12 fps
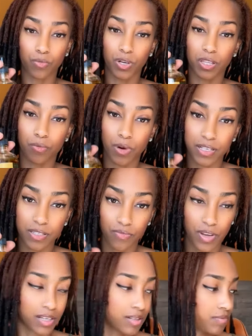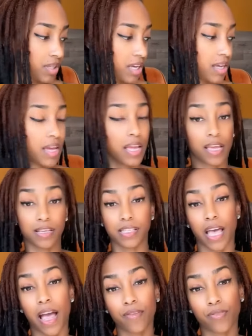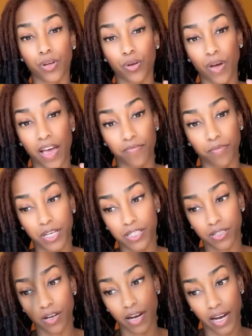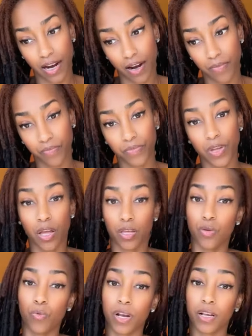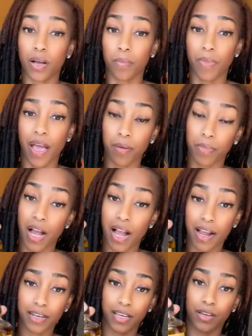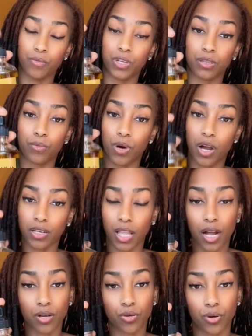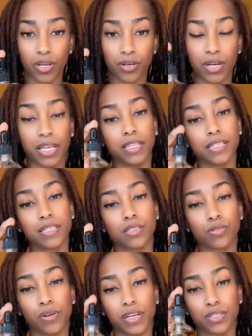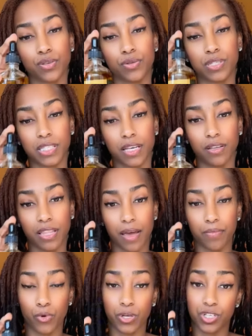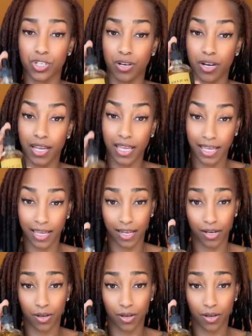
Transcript: really works effectively is, after you have mist your hair, you want to come back behind it with the Juan Lock Oil, and this is going to seal that moisture in,